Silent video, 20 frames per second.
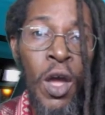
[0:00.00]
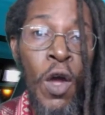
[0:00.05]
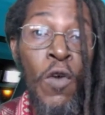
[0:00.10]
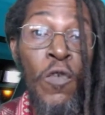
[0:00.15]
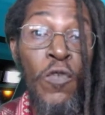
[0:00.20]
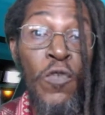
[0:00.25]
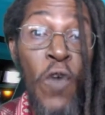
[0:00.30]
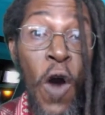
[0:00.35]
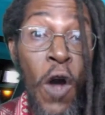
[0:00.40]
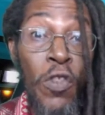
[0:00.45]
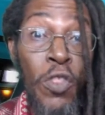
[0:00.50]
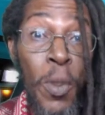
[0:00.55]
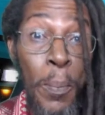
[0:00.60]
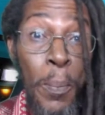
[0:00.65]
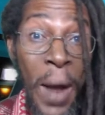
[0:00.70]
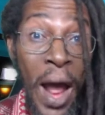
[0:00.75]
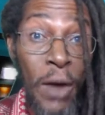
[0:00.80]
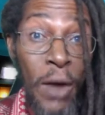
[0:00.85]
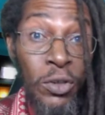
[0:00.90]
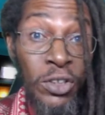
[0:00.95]
for the
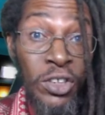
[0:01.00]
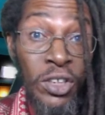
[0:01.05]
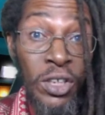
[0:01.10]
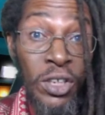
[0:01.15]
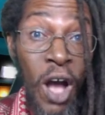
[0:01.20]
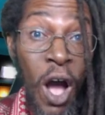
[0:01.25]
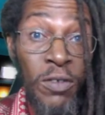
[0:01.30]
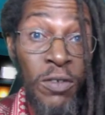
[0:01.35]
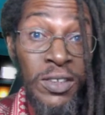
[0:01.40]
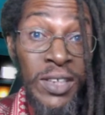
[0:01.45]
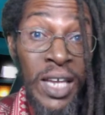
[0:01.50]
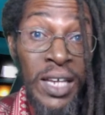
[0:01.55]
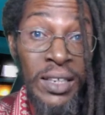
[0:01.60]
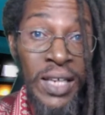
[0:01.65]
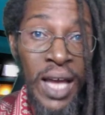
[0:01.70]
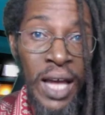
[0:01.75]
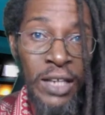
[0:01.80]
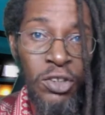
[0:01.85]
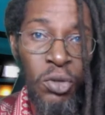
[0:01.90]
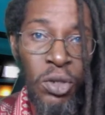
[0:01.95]
parish of St.
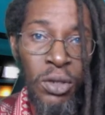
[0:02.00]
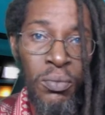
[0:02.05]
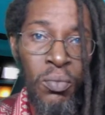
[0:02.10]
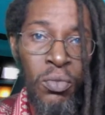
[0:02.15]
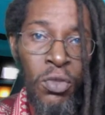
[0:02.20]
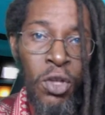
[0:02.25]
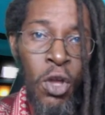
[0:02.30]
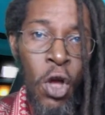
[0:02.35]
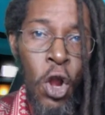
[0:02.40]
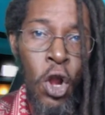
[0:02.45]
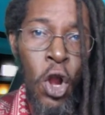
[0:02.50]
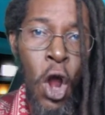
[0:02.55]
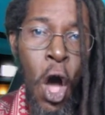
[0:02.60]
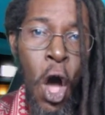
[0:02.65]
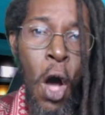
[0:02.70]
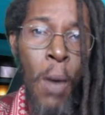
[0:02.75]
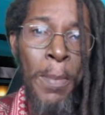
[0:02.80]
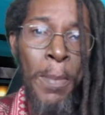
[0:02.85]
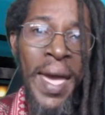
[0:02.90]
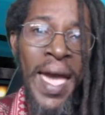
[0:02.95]
Catherine,
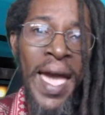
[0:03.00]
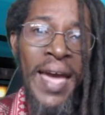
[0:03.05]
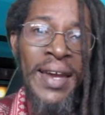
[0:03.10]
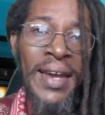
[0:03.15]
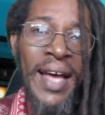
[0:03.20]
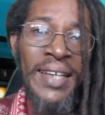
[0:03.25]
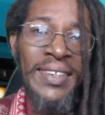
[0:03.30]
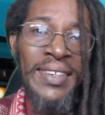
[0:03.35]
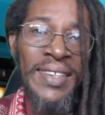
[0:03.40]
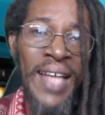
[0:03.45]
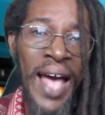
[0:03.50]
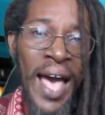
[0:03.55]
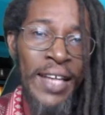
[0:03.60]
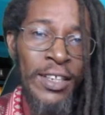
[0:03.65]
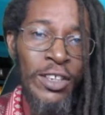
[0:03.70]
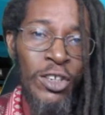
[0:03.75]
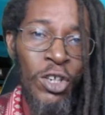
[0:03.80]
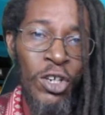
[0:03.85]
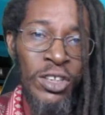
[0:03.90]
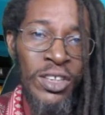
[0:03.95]
lawmen
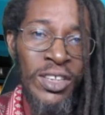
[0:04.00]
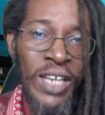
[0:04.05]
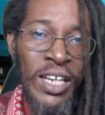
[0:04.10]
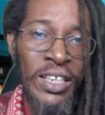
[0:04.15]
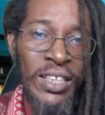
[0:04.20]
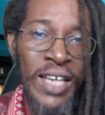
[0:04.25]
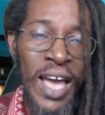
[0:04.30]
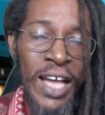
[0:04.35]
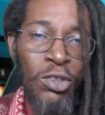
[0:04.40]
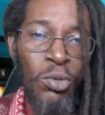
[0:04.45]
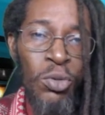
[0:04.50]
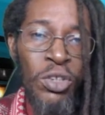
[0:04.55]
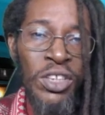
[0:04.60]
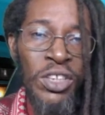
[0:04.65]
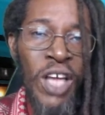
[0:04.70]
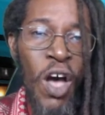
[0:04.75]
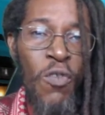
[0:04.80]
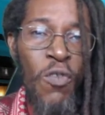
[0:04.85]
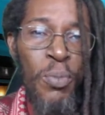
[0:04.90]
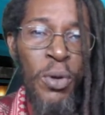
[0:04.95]
assigned to the St. Catherine
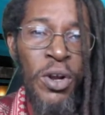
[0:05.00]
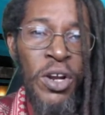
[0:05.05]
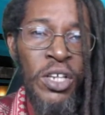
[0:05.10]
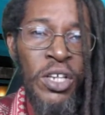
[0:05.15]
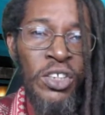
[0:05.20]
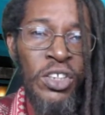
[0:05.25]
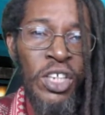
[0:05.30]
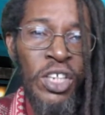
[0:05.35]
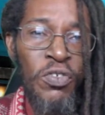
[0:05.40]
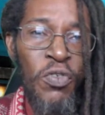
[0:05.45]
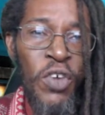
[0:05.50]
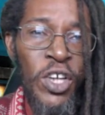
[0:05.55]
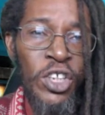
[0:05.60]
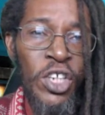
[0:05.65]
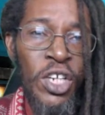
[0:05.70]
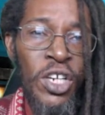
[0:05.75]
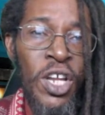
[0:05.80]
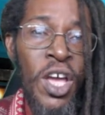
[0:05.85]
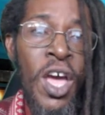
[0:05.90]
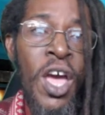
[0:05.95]
South Police
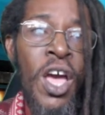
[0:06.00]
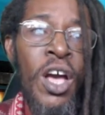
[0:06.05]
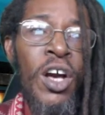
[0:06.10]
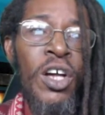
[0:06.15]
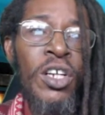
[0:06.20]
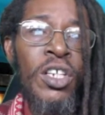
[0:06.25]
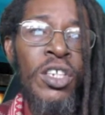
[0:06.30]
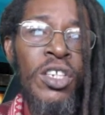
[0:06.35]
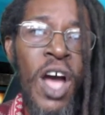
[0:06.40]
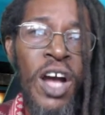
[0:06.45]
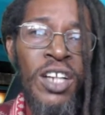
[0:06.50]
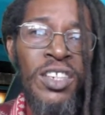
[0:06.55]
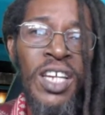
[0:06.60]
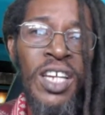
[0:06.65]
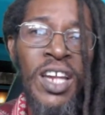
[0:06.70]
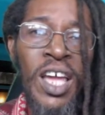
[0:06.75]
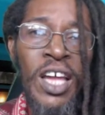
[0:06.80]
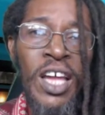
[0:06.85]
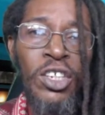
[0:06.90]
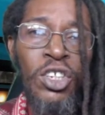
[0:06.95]
Division
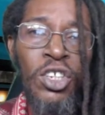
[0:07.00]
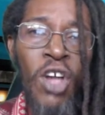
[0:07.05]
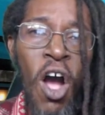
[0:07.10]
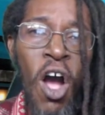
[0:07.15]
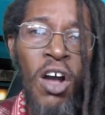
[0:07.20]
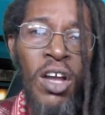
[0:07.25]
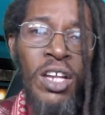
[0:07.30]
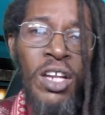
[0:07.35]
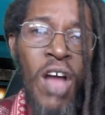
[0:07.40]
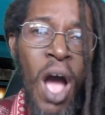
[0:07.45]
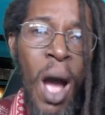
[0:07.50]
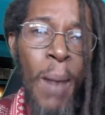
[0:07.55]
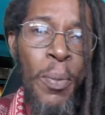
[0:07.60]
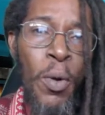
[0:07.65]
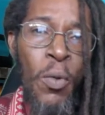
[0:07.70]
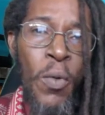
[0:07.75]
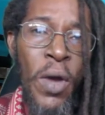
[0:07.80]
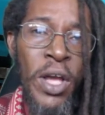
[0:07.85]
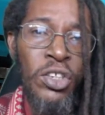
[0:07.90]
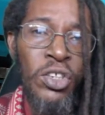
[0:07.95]
conducted a target
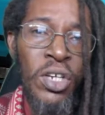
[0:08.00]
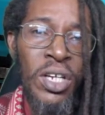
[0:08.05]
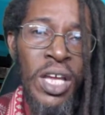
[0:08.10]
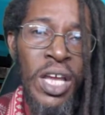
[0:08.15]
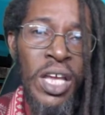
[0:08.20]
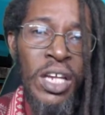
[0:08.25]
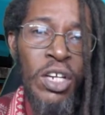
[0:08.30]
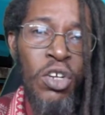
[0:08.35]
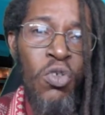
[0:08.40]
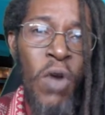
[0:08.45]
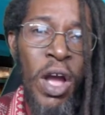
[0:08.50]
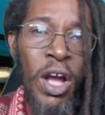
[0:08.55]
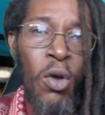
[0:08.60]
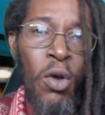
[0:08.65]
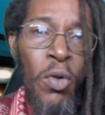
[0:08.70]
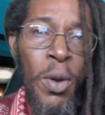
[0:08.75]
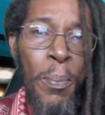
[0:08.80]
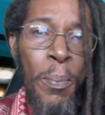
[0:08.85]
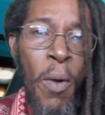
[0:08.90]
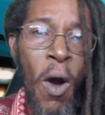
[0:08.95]
operation in
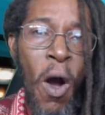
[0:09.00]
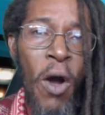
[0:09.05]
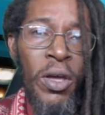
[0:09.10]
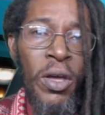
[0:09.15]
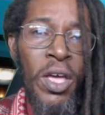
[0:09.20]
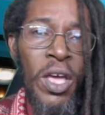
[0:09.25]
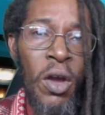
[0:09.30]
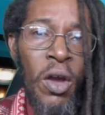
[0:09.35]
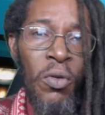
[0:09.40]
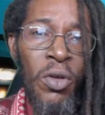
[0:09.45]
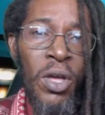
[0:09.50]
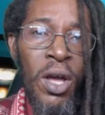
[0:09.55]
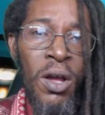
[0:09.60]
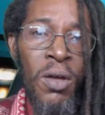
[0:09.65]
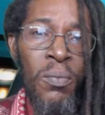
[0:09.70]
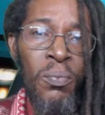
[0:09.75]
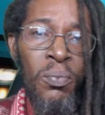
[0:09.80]
Gregory Park area